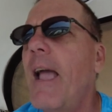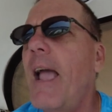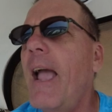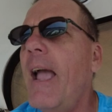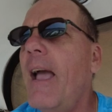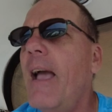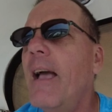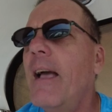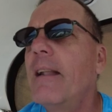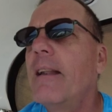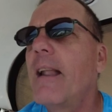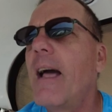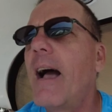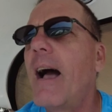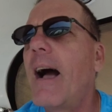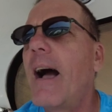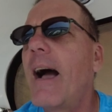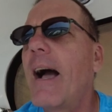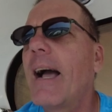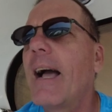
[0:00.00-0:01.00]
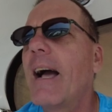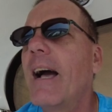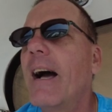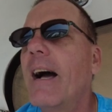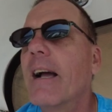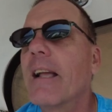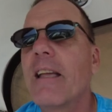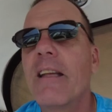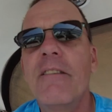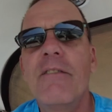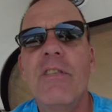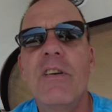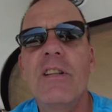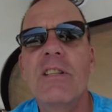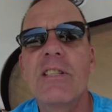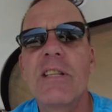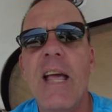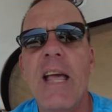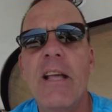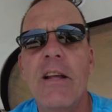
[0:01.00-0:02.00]
and uh,
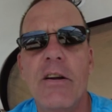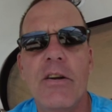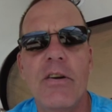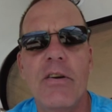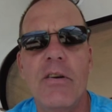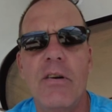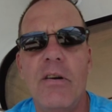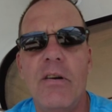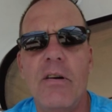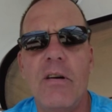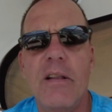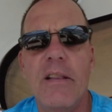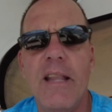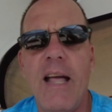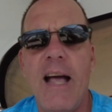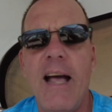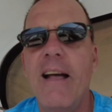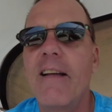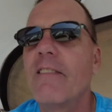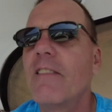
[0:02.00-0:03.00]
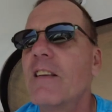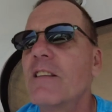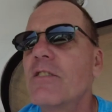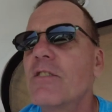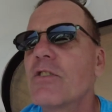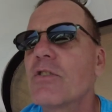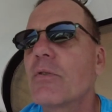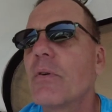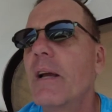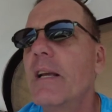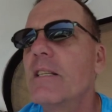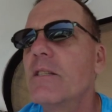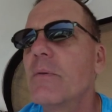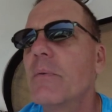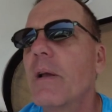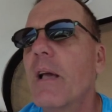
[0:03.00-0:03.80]
convinced Anchor Girl that this is crazy.